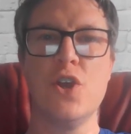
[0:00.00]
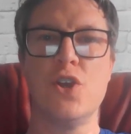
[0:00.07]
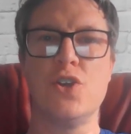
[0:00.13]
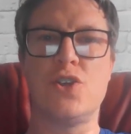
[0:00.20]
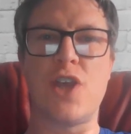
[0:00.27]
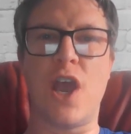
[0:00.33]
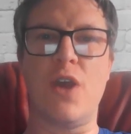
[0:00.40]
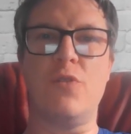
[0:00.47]

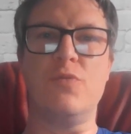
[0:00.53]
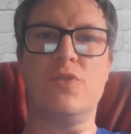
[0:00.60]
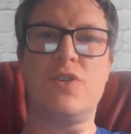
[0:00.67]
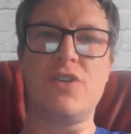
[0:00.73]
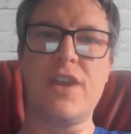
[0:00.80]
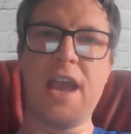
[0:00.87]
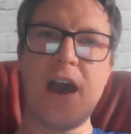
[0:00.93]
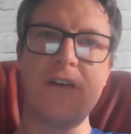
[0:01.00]
So, do
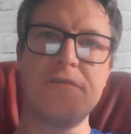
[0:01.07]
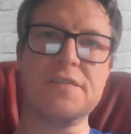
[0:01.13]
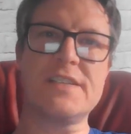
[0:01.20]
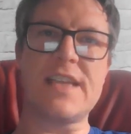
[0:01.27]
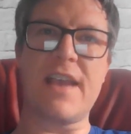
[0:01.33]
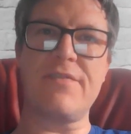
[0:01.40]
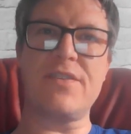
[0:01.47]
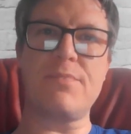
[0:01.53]
your health and
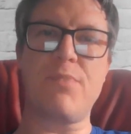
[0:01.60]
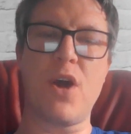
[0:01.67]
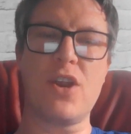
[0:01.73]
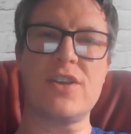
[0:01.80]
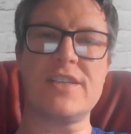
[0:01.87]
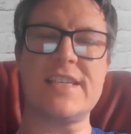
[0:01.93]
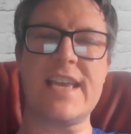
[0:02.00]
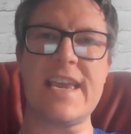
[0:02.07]
safety
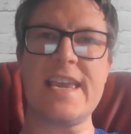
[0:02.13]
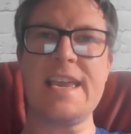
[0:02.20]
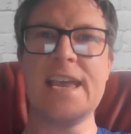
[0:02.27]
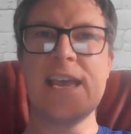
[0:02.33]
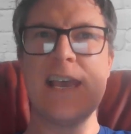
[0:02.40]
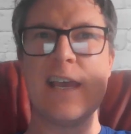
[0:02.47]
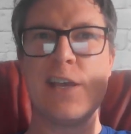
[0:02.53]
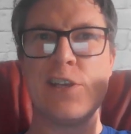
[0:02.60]
policy,
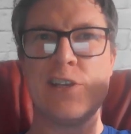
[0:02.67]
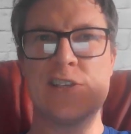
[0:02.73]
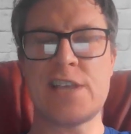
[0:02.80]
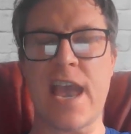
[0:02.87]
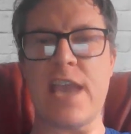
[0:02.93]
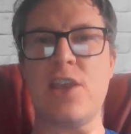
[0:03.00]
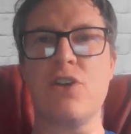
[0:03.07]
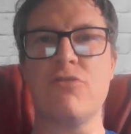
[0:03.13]

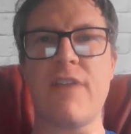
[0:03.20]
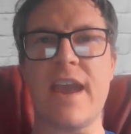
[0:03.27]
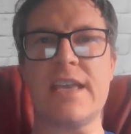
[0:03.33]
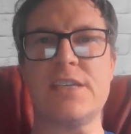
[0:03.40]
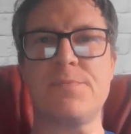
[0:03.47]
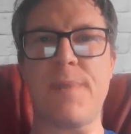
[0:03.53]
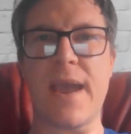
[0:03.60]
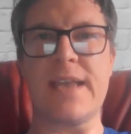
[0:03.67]
set your
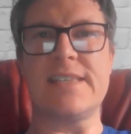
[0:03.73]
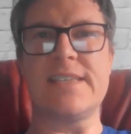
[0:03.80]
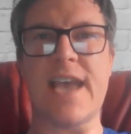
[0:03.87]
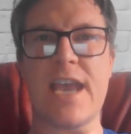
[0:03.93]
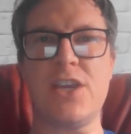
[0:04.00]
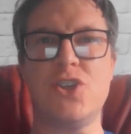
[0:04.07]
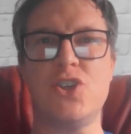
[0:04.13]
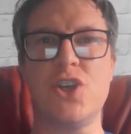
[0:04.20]

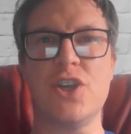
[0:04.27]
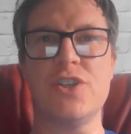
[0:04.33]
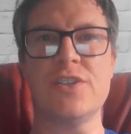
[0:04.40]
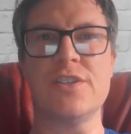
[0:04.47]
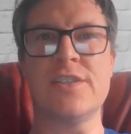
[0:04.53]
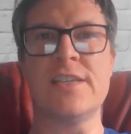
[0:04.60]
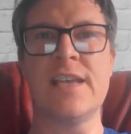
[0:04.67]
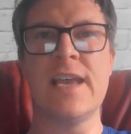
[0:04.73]

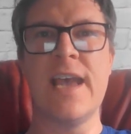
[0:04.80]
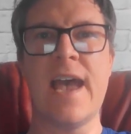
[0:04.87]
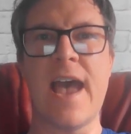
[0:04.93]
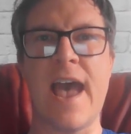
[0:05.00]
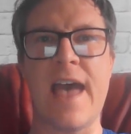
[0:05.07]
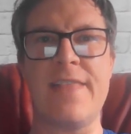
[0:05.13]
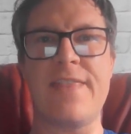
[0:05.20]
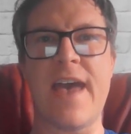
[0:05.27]
expectations,
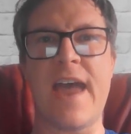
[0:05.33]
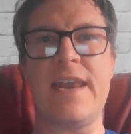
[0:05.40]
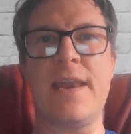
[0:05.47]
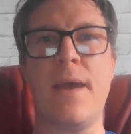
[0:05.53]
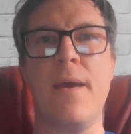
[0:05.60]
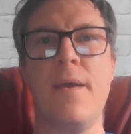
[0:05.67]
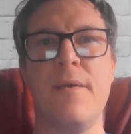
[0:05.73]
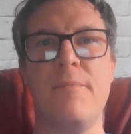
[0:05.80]
and
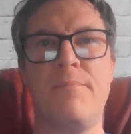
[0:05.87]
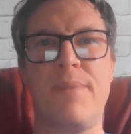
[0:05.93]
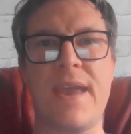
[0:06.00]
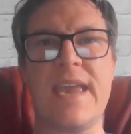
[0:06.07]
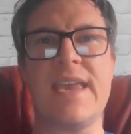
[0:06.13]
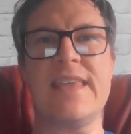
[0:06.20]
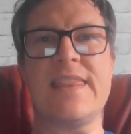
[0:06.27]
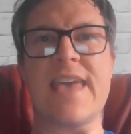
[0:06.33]
then
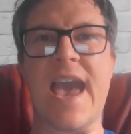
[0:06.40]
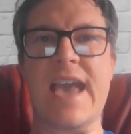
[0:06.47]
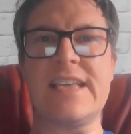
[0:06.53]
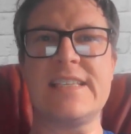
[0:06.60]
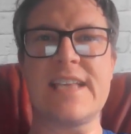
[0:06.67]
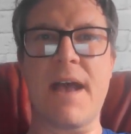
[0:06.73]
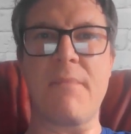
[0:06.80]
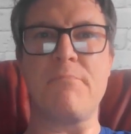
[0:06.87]
be the
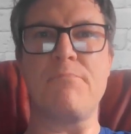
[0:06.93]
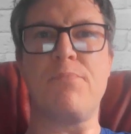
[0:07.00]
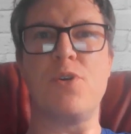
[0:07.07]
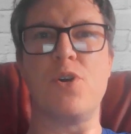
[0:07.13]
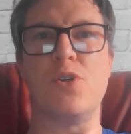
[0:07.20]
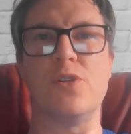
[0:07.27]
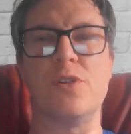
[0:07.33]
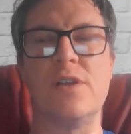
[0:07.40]

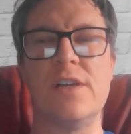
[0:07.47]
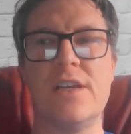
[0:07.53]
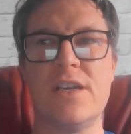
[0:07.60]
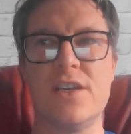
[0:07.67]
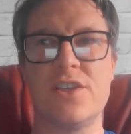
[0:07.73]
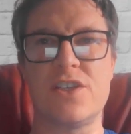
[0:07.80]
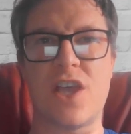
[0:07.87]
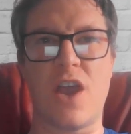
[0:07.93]
example.
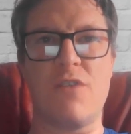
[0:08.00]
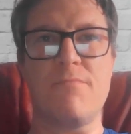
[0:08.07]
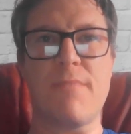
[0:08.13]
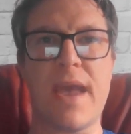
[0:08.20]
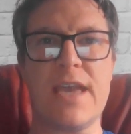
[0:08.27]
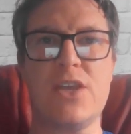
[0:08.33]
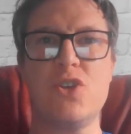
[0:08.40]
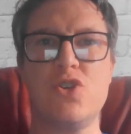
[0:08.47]
So,
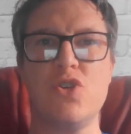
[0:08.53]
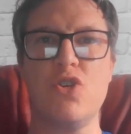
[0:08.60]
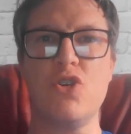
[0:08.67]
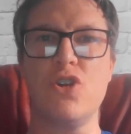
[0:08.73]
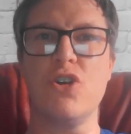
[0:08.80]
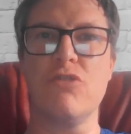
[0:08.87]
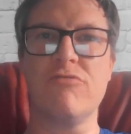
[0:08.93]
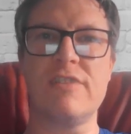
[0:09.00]
make sure
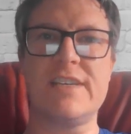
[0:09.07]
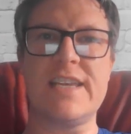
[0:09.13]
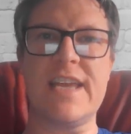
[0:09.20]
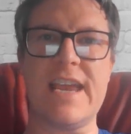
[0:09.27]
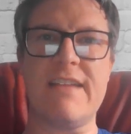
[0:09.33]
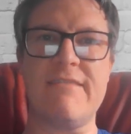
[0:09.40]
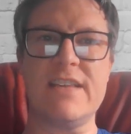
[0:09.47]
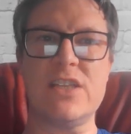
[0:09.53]
you're
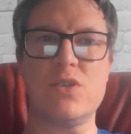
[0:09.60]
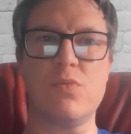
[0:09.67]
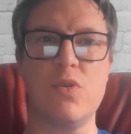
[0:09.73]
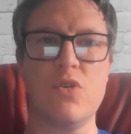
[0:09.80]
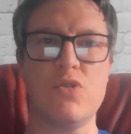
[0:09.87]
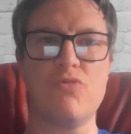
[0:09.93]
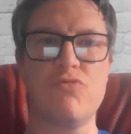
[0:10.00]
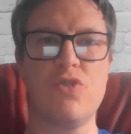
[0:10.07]
adhering to
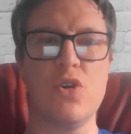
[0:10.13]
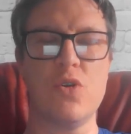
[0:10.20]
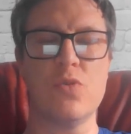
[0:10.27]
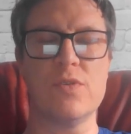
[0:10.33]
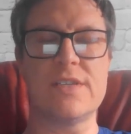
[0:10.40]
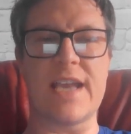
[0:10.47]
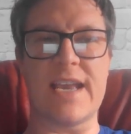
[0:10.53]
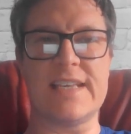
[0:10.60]
all the
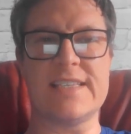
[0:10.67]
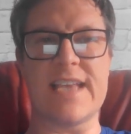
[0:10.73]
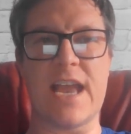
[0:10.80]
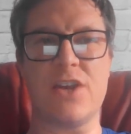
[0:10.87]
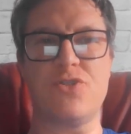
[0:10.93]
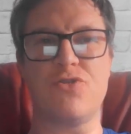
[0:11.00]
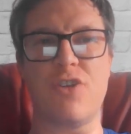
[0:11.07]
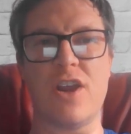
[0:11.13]
rules,
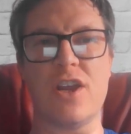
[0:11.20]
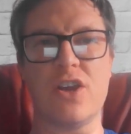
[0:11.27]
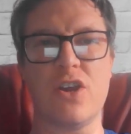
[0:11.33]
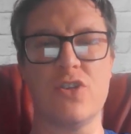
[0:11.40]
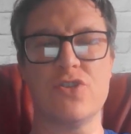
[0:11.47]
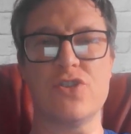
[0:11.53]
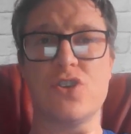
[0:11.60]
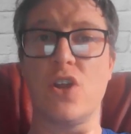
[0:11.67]
etc., and
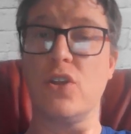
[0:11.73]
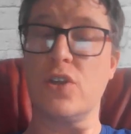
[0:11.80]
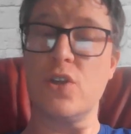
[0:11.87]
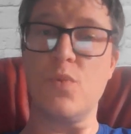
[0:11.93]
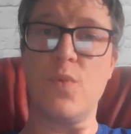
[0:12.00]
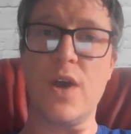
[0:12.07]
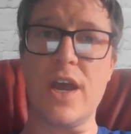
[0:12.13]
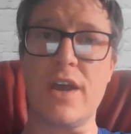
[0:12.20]
consult
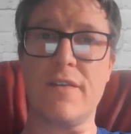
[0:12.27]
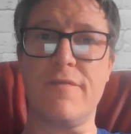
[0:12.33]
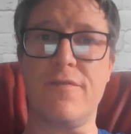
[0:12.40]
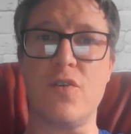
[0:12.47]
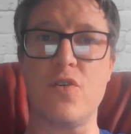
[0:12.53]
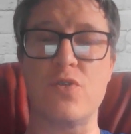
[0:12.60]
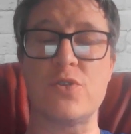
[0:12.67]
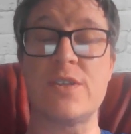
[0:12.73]
your
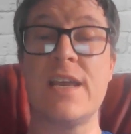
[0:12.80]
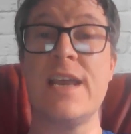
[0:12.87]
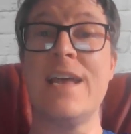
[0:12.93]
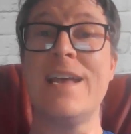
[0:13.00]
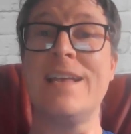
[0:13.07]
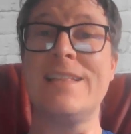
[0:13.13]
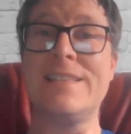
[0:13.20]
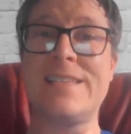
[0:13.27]
workforce.
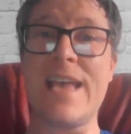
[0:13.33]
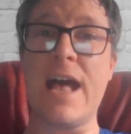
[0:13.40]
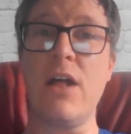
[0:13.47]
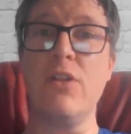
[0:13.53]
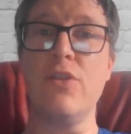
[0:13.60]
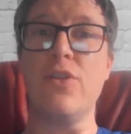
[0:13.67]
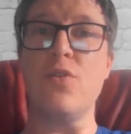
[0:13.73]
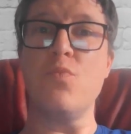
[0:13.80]

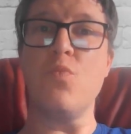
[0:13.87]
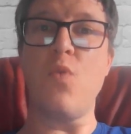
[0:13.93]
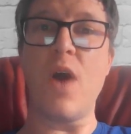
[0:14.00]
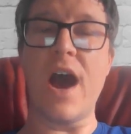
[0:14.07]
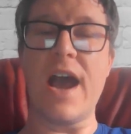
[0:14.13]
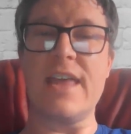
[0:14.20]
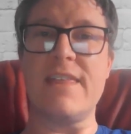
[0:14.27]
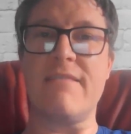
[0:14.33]
Tell them
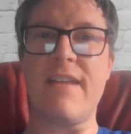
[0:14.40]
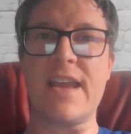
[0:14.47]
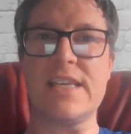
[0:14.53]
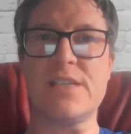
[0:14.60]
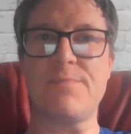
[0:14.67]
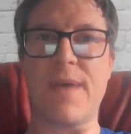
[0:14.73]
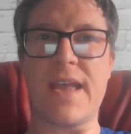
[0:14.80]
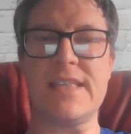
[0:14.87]
why they're
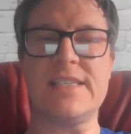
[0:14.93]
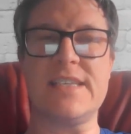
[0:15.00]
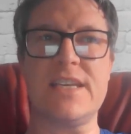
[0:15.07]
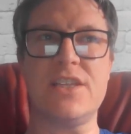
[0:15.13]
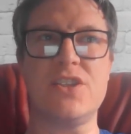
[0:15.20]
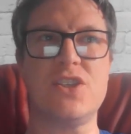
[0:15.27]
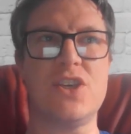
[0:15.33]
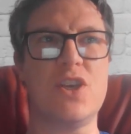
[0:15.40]

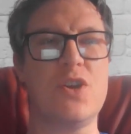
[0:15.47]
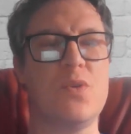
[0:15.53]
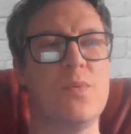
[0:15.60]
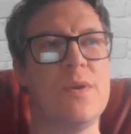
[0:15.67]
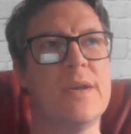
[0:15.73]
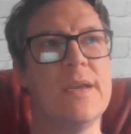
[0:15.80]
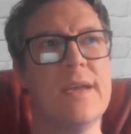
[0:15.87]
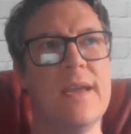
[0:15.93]
expected to